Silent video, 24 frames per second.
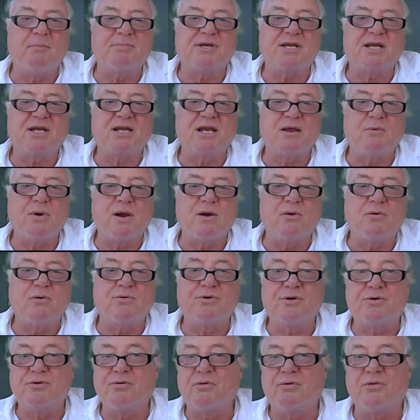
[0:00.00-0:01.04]
particularly well
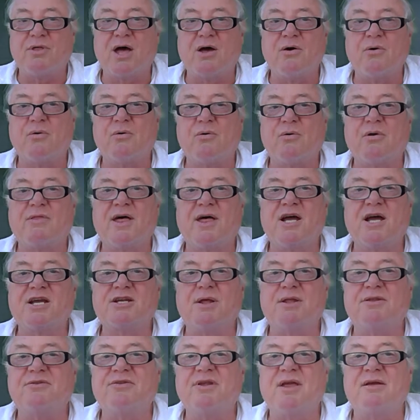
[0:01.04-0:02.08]
ordered, although all of those
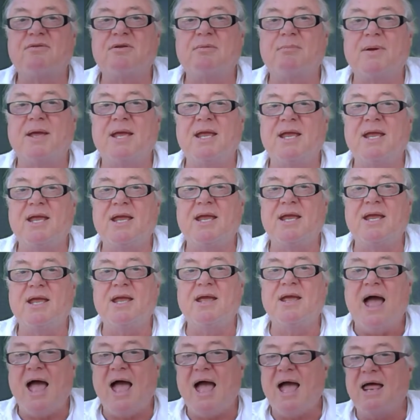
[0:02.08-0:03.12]
ones seem to be.
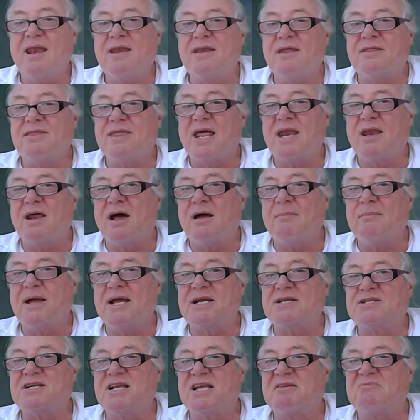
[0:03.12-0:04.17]
And then I'm
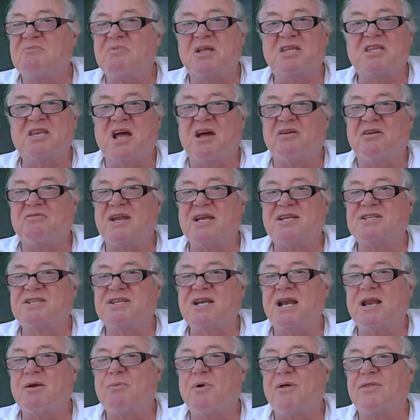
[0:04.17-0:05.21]
actually, we don't
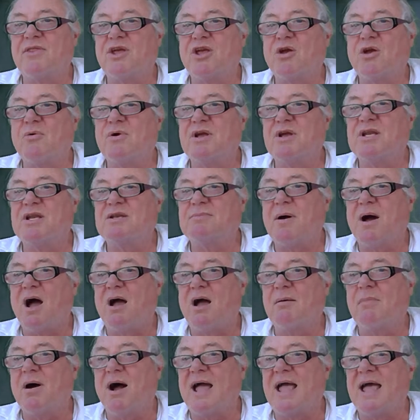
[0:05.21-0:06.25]
necessarily want the G U I Ds, but I
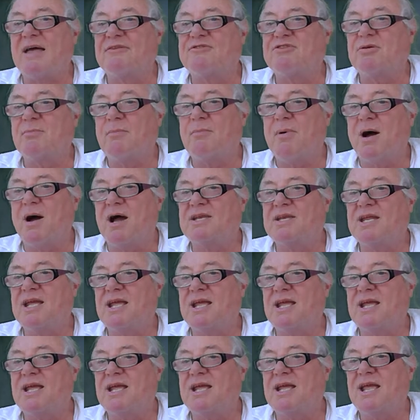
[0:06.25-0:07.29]
might have some I
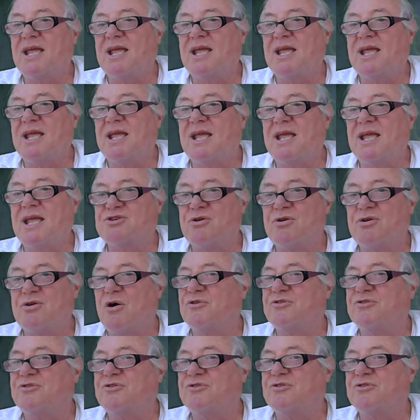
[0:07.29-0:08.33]
D information on it or
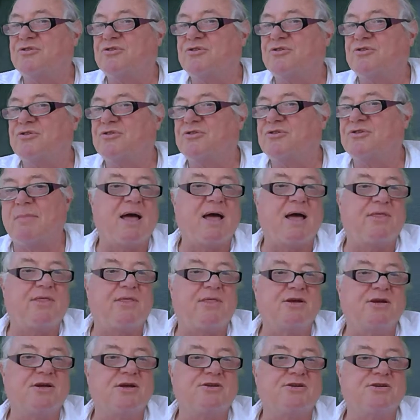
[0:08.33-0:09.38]
some other things about
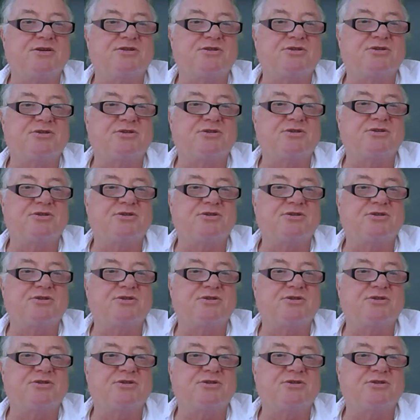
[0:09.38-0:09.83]
those doors